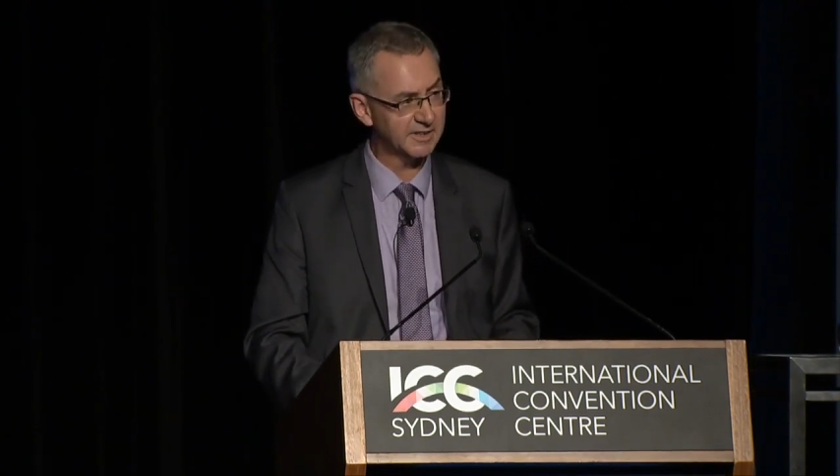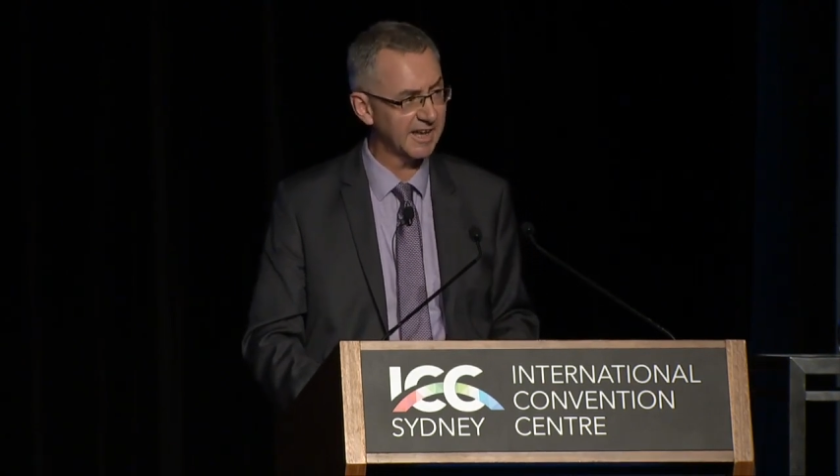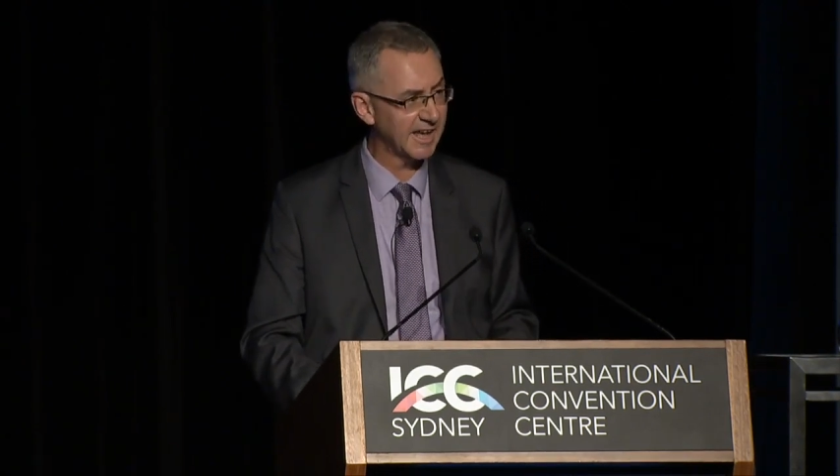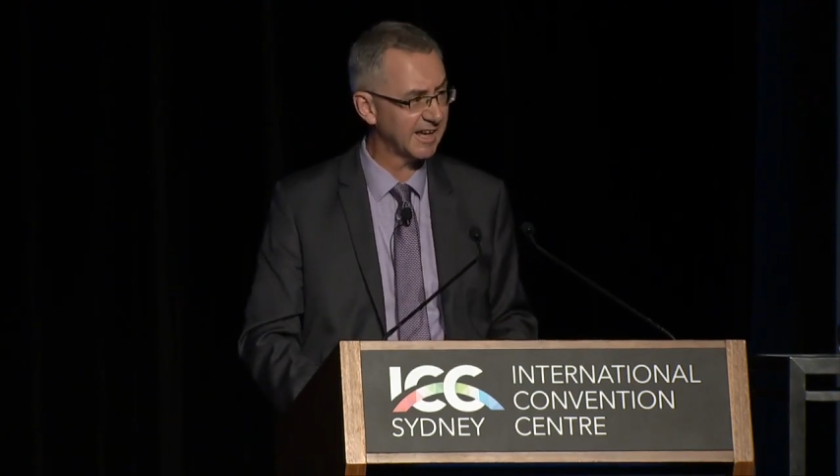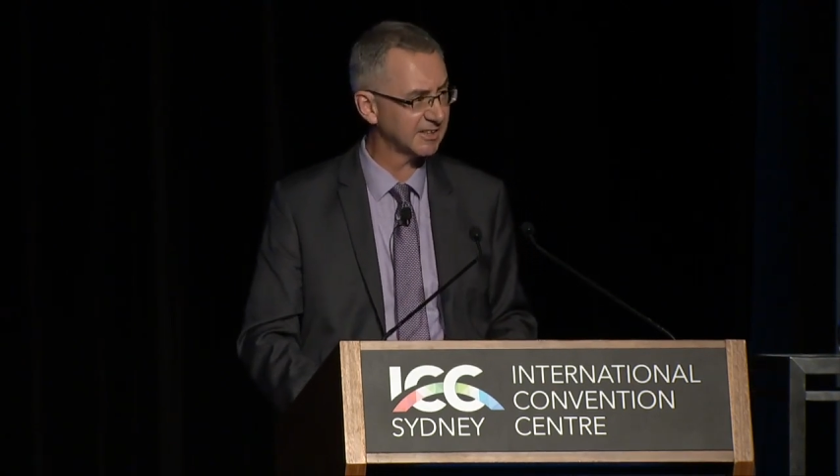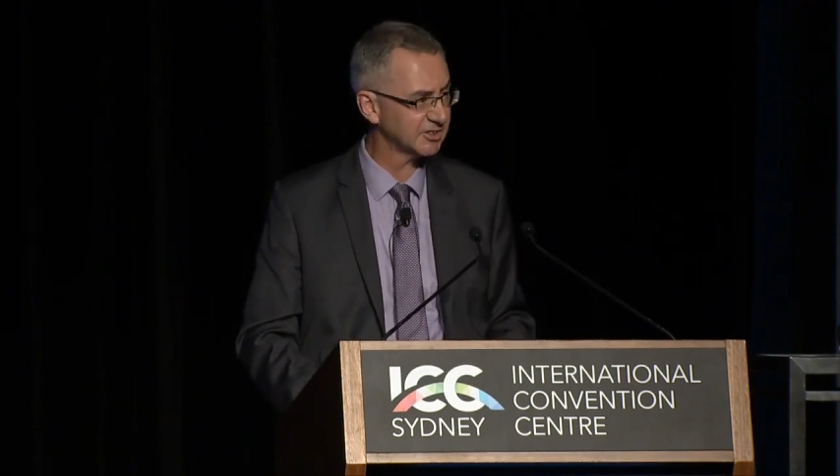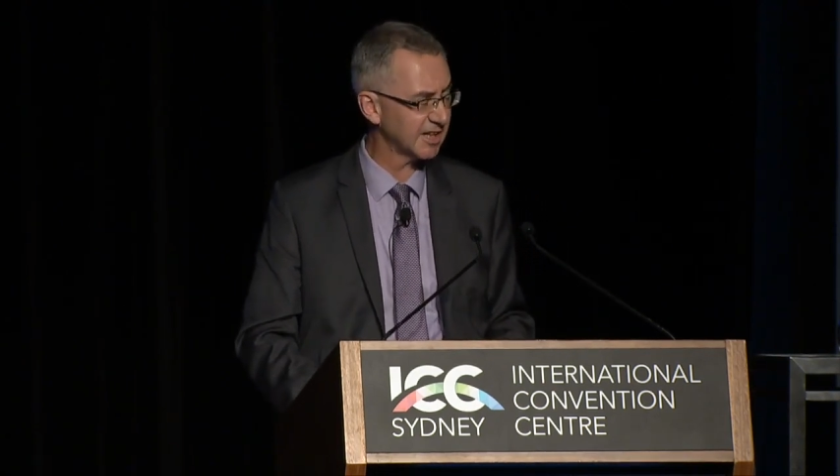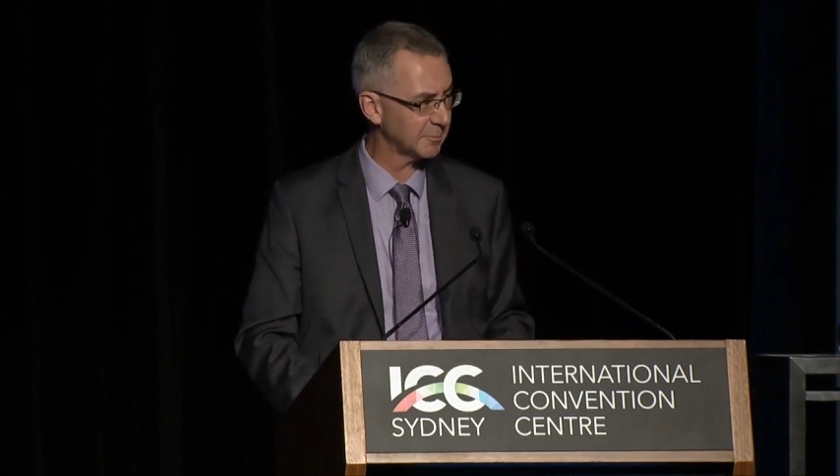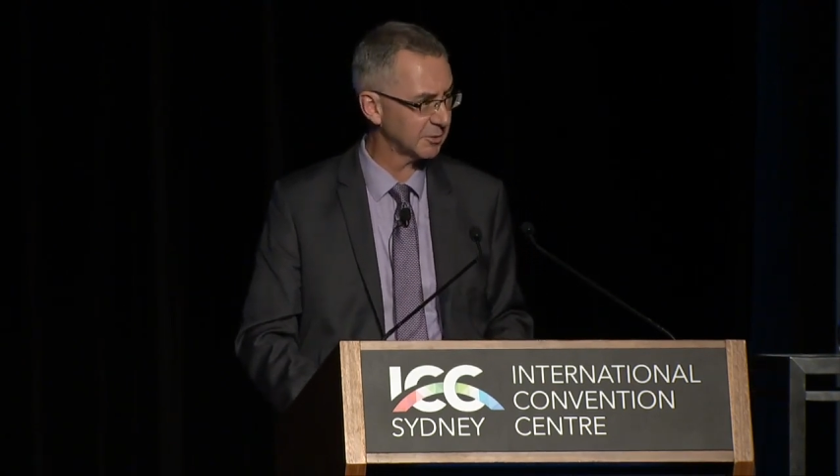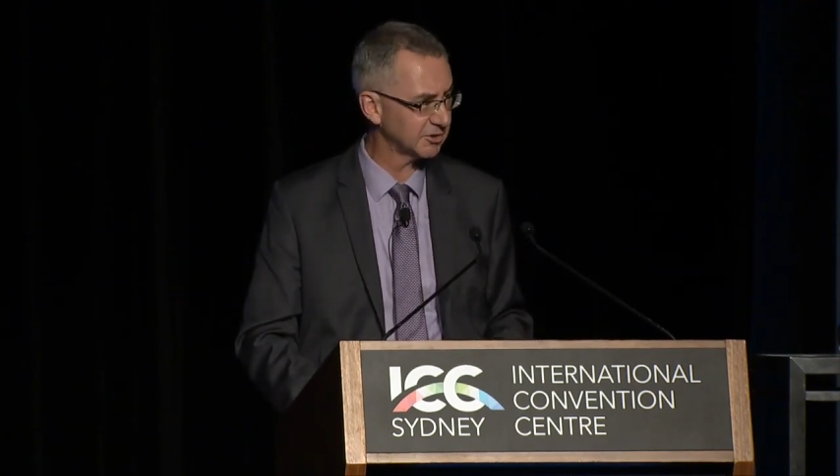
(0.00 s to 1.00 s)
enhanced
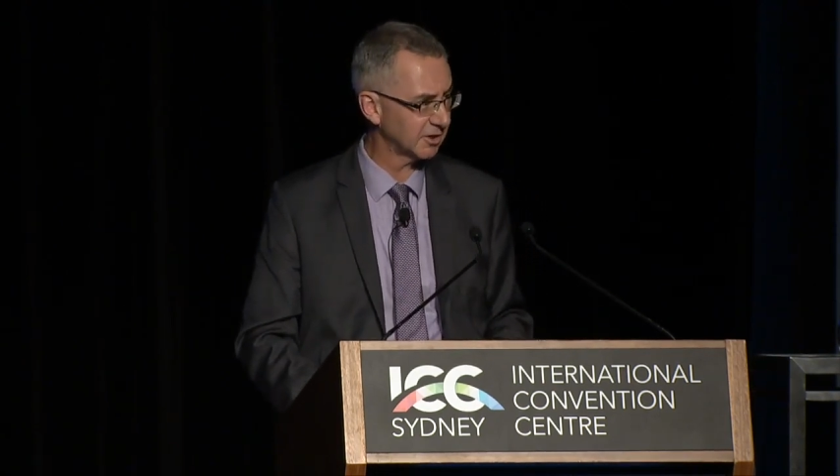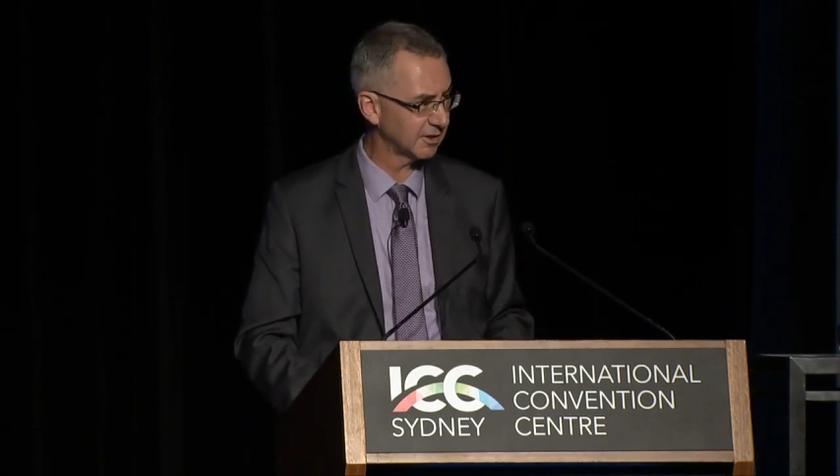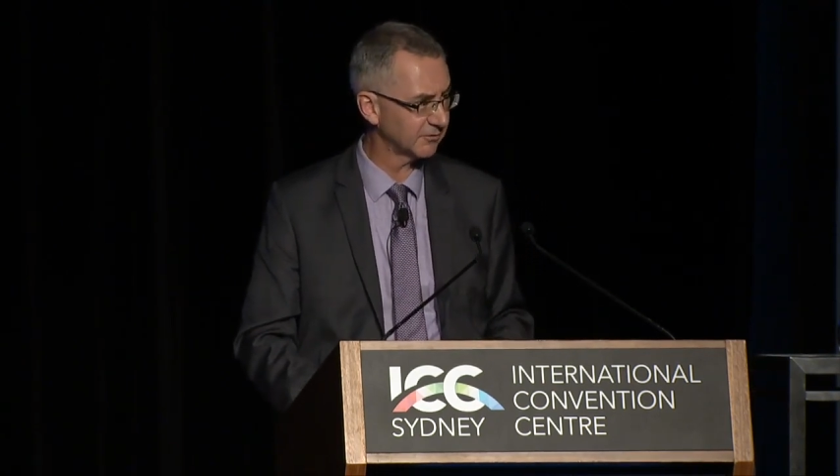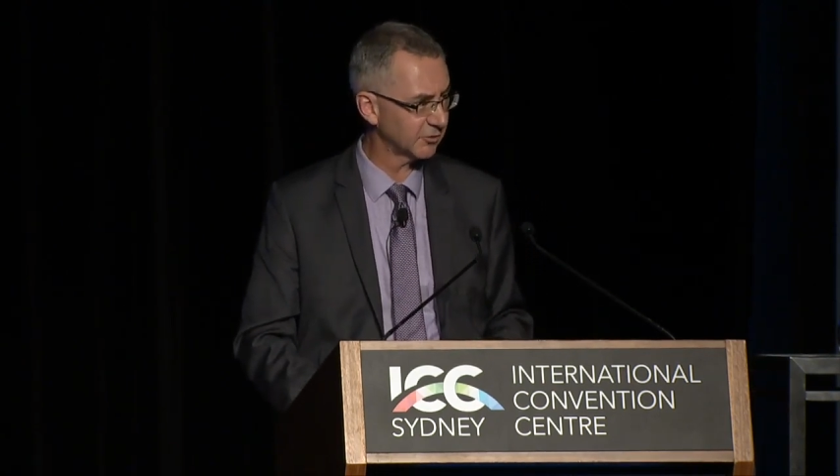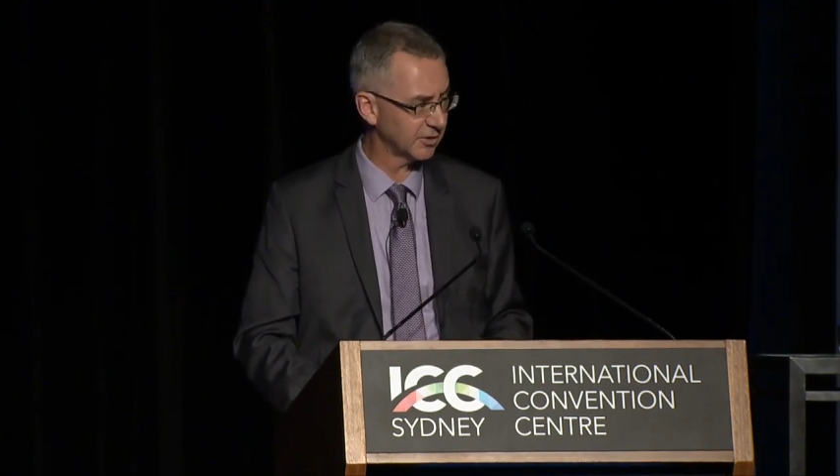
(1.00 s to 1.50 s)
appetite for